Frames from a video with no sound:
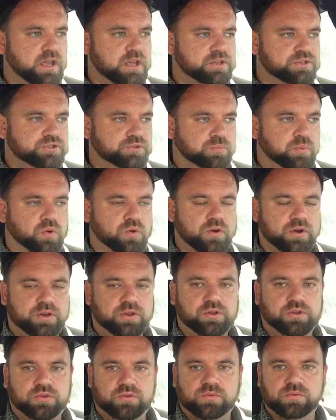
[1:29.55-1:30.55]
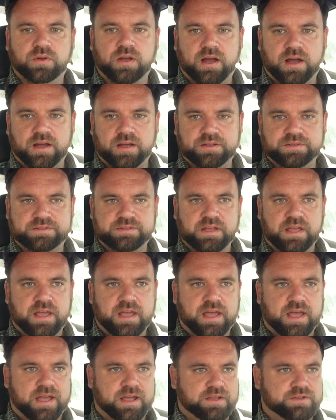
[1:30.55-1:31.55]
support you guys
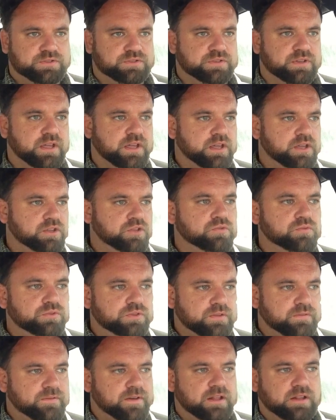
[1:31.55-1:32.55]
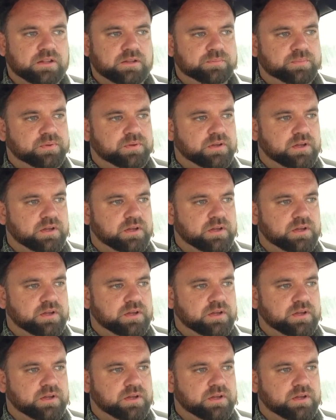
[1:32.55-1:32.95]
as you develop